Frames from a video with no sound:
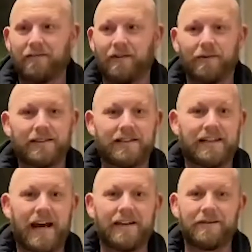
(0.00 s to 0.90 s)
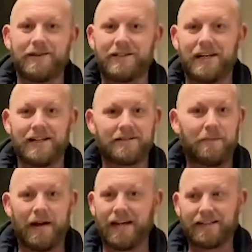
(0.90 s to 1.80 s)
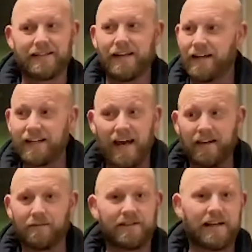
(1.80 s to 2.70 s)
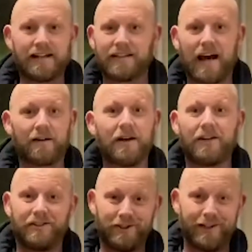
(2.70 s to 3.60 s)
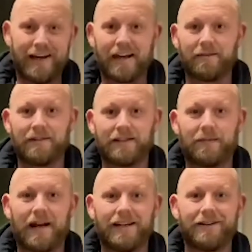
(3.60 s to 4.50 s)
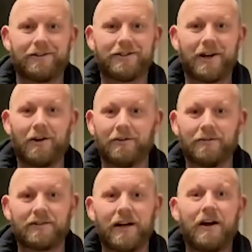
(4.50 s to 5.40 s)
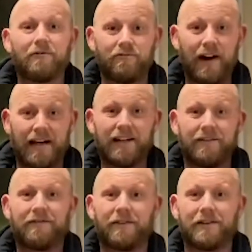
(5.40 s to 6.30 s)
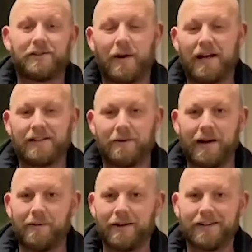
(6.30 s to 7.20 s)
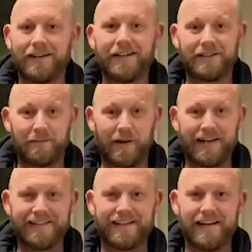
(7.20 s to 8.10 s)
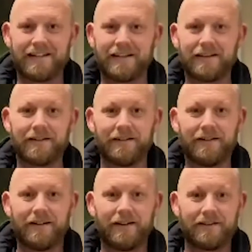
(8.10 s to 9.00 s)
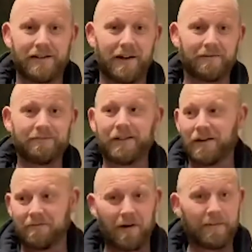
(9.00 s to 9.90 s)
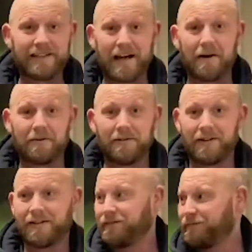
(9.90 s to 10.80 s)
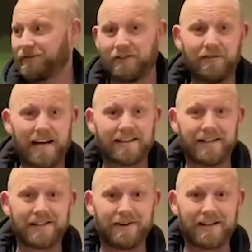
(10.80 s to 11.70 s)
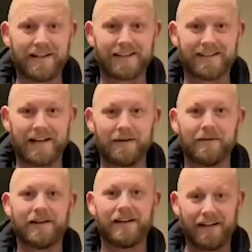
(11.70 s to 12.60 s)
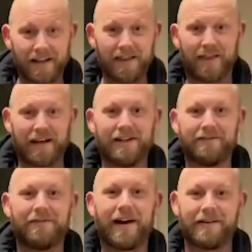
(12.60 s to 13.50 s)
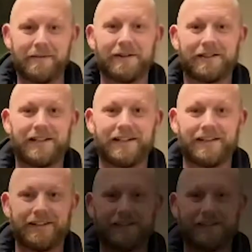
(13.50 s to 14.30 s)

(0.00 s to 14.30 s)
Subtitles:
forward to getting the machines picked, getting them sent out so you can get them displayed in your showrooms, ready for the 2021 spring season. So from myself, the rest of the Trenchex team, thank you very much. Thank you.